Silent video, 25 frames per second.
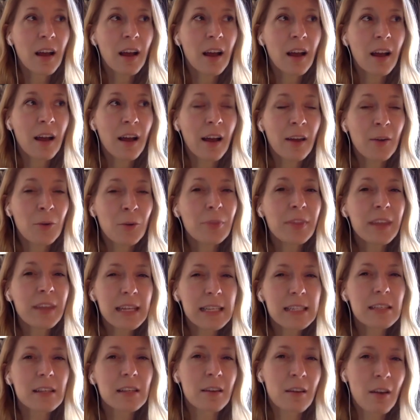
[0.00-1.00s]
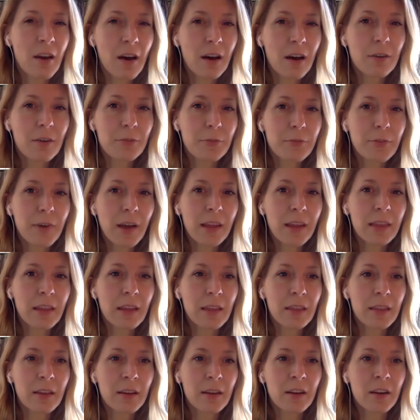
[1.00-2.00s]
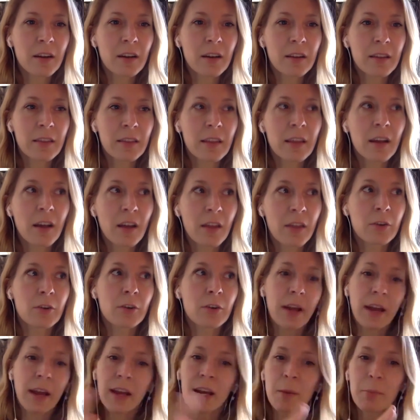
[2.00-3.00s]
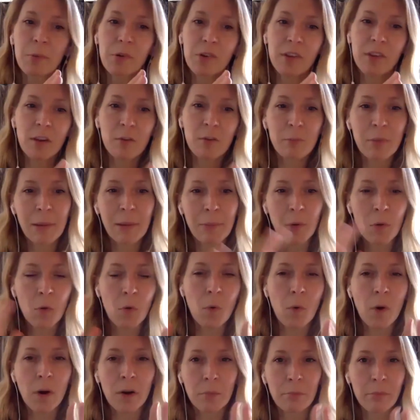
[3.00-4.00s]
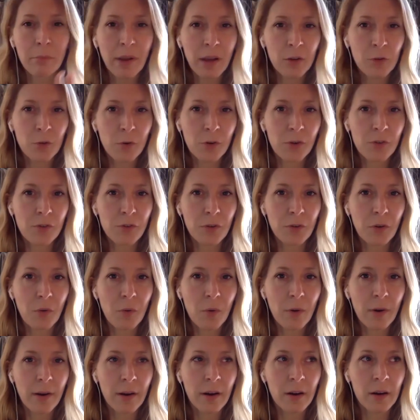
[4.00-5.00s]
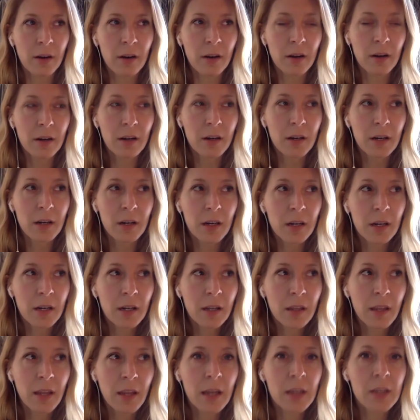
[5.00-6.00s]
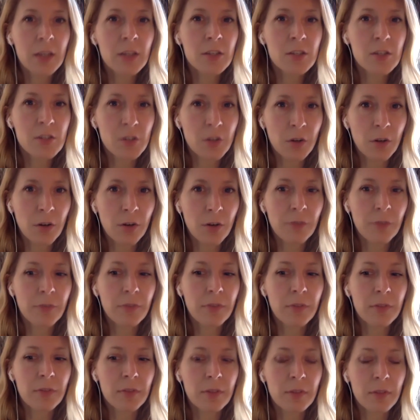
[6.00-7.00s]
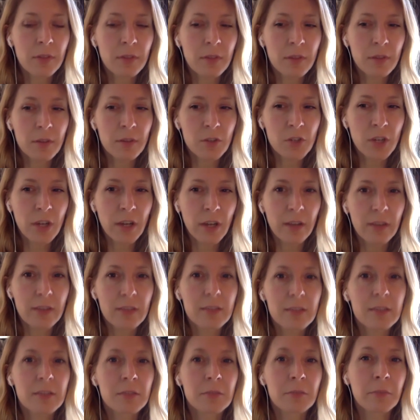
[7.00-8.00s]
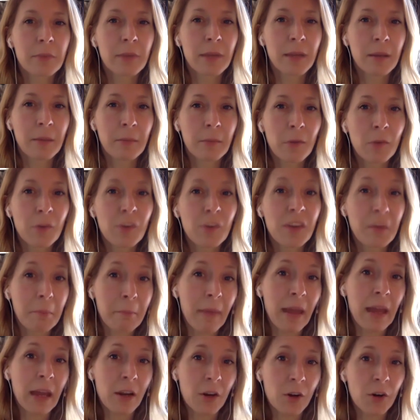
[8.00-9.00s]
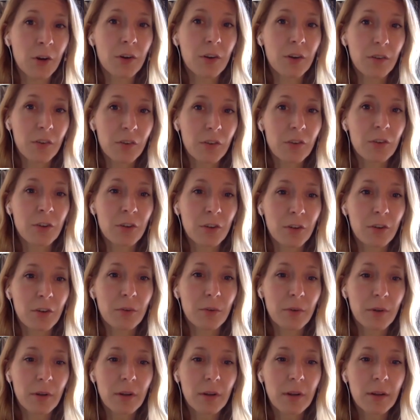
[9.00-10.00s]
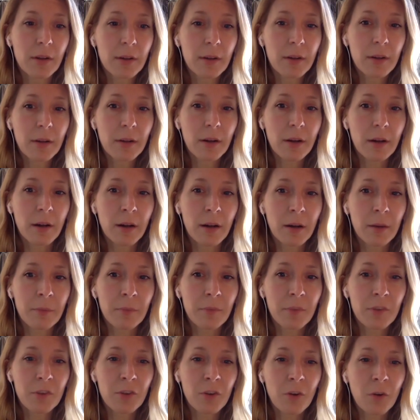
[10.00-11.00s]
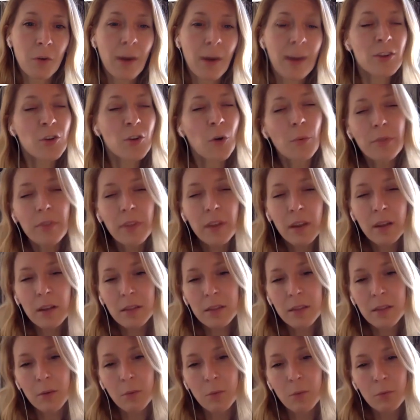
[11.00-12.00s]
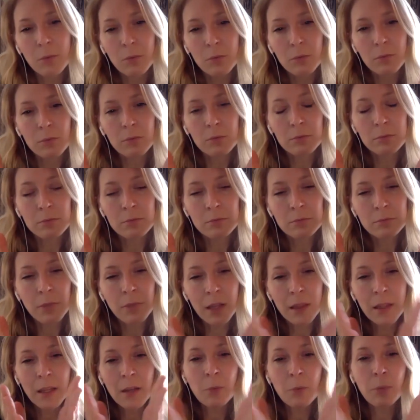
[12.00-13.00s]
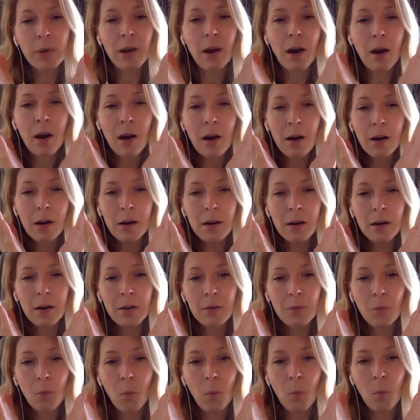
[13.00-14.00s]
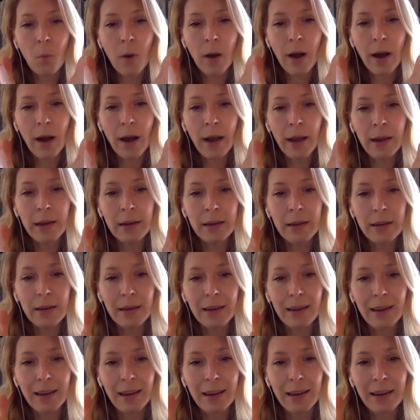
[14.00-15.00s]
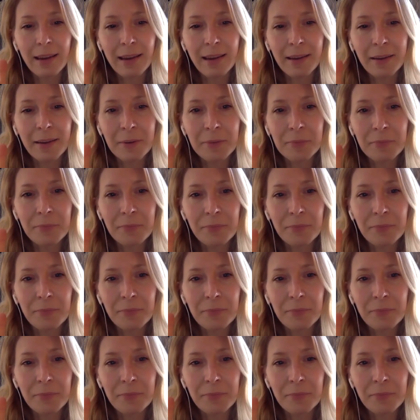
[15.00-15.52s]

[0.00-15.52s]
I don't think it's enough. I think they're the other 80% of people who are in band or string choir, they deserve the chance to be music makers too. Um, so I don't think that, I think we are widening